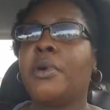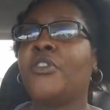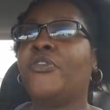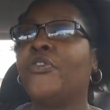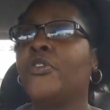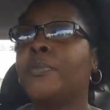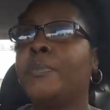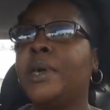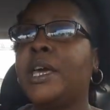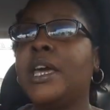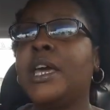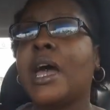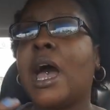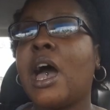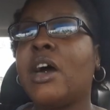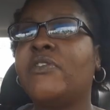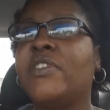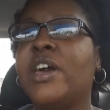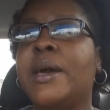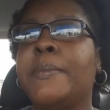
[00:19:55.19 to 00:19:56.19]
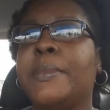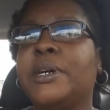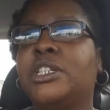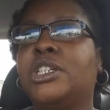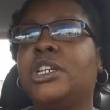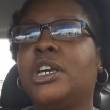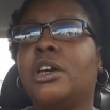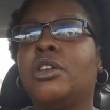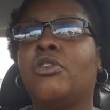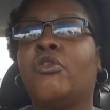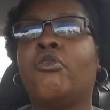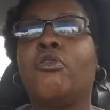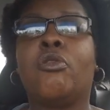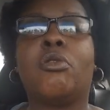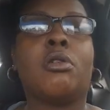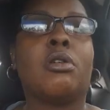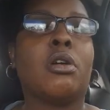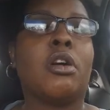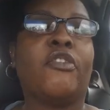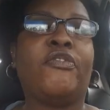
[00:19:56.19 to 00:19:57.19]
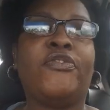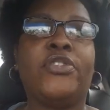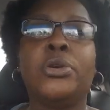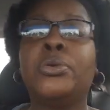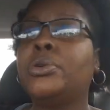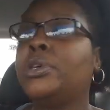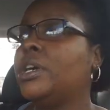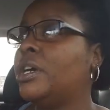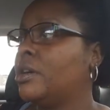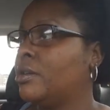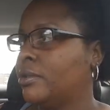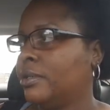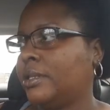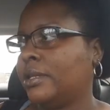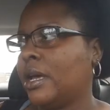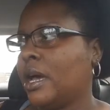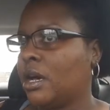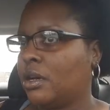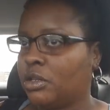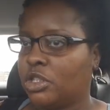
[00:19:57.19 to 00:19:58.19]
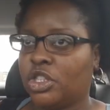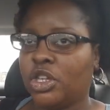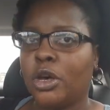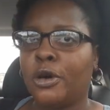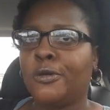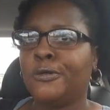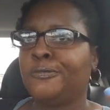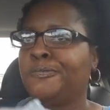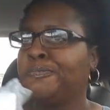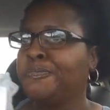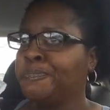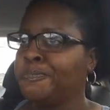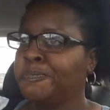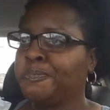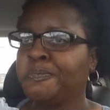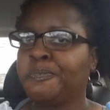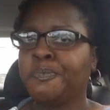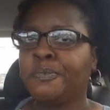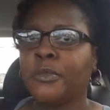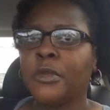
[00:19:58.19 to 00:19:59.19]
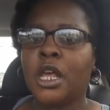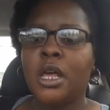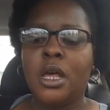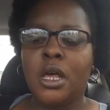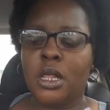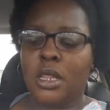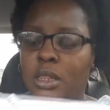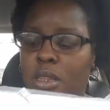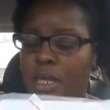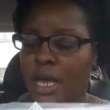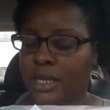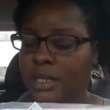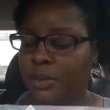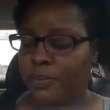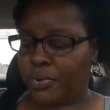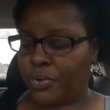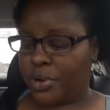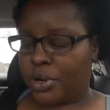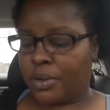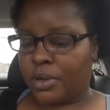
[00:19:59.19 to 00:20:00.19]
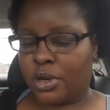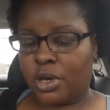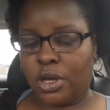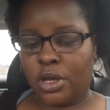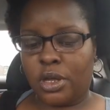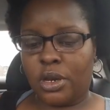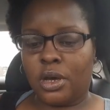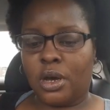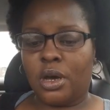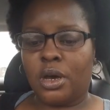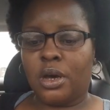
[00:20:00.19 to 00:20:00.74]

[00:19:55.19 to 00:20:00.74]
But for me, I've had my channel for a few years now, so that's a pretty good,